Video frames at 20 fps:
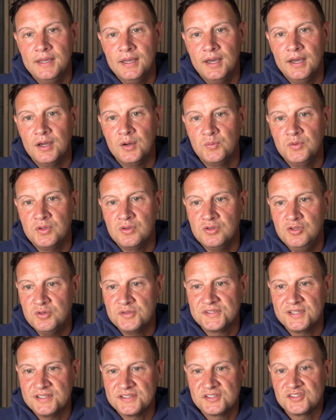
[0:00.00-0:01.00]
You can
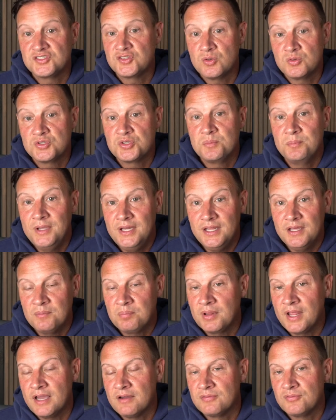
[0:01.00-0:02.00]
use it as a social media
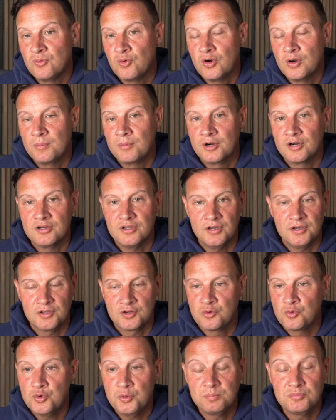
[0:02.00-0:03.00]
platform or a
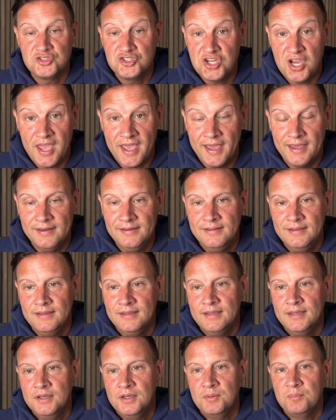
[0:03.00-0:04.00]
group chat,
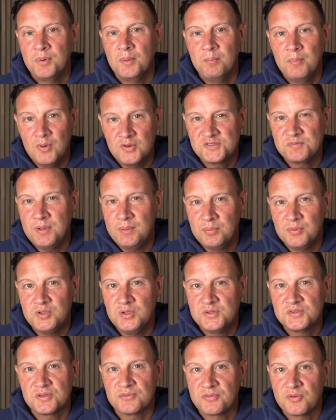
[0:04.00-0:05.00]
but most people
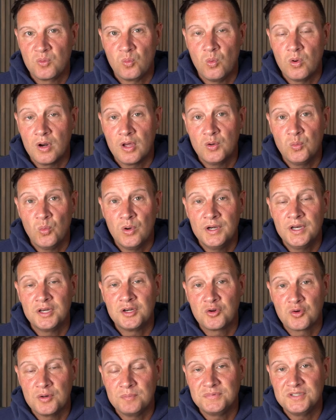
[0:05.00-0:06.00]
use it for one-on-one
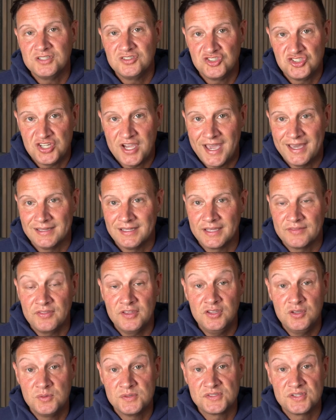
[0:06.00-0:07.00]
encrypted chat like they
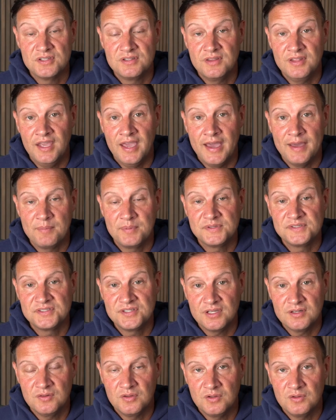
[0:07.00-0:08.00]
use the app
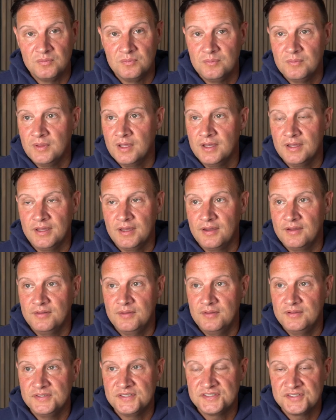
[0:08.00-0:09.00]
Signal.
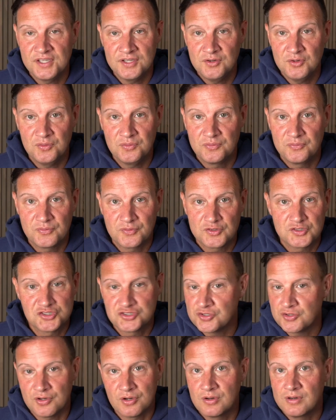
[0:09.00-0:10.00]
Signal for
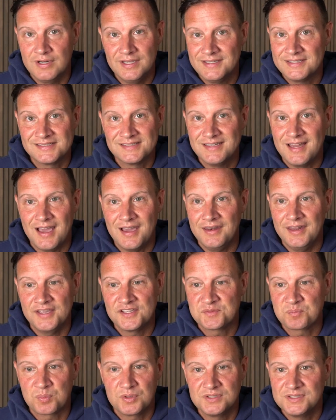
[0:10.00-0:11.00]
sure is not
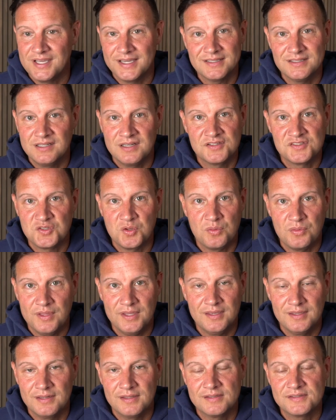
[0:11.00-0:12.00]
as protected as you
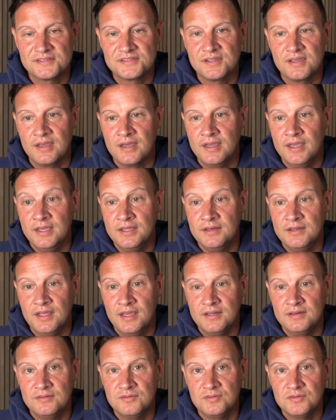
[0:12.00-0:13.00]
think it is,
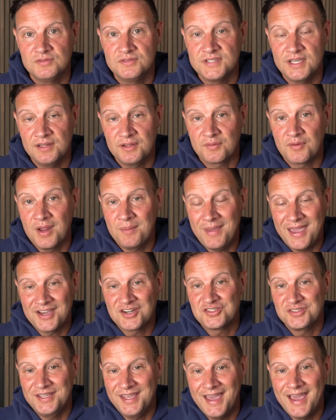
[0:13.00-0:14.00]
and Telegram
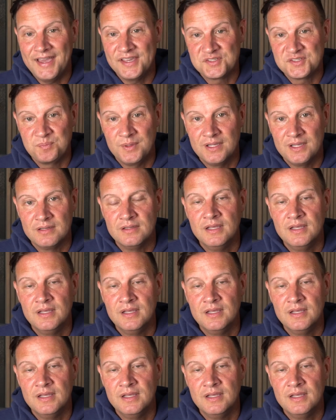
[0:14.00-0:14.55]
actually has been.